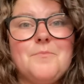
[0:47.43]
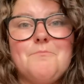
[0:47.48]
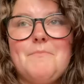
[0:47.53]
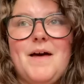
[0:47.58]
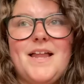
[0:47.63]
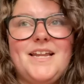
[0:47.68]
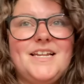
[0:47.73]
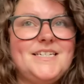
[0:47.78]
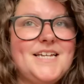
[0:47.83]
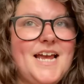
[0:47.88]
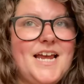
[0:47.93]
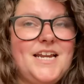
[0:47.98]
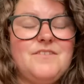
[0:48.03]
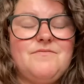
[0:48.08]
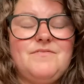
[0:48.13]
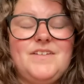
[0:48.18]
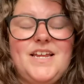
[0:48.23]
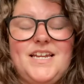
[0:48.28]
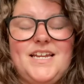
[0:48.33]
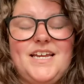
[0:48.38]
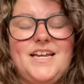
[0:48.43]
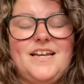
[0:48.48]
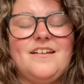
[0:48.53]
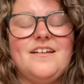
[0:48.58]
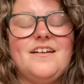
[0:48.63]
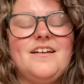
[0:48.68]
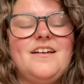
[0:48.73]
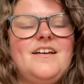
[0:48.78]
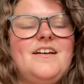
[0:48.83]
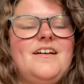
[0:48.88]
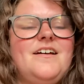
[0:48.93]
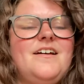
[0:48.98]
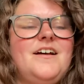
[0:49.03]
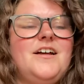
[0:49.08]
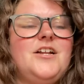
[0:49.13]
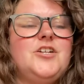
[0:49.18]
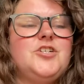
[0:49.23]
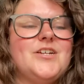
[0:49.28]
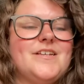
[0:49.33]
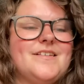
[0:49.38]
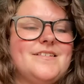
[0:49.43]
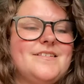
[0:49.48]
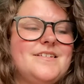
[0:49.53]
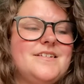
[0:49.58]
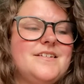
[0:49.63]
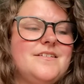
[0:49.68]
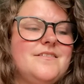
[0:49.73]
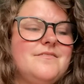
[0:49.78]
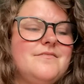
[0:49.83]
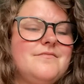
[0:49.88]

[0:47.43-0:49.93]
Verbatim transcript: meditative knitting, just